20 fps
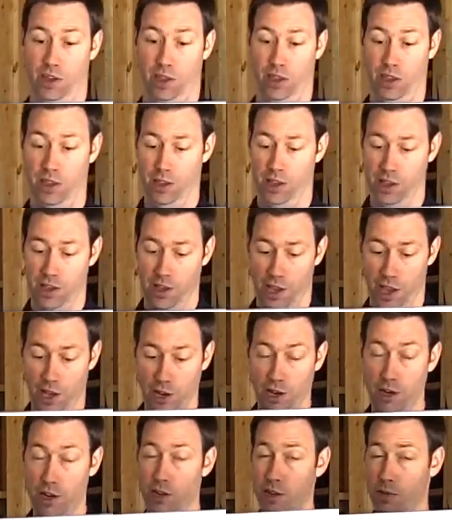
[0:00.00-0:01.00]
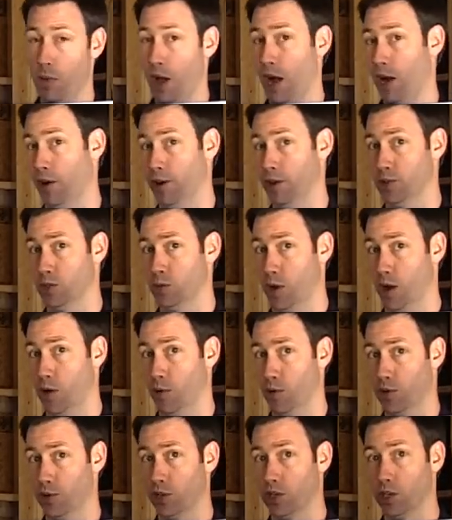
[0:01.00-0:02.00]
thing. And you need to mount it in a
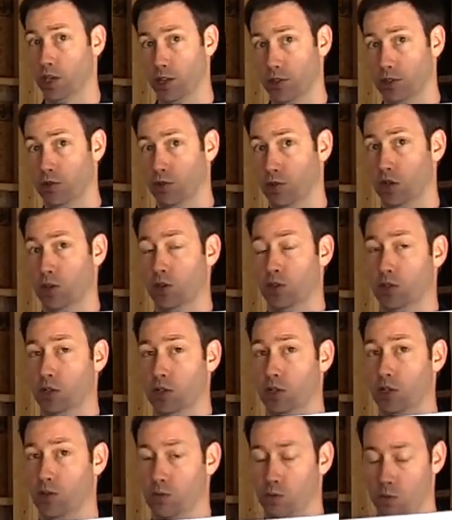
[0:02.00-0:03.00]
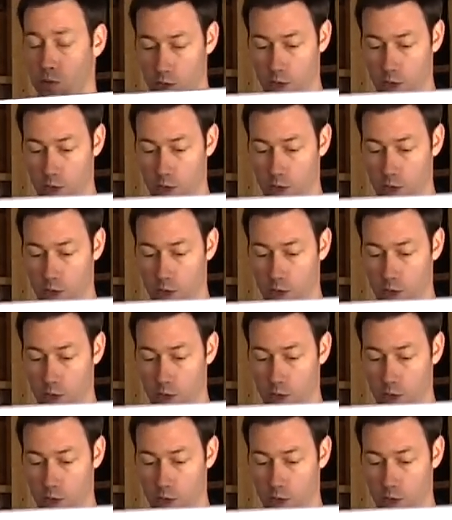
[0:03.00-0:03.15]
spot where you can get to it because it, need to,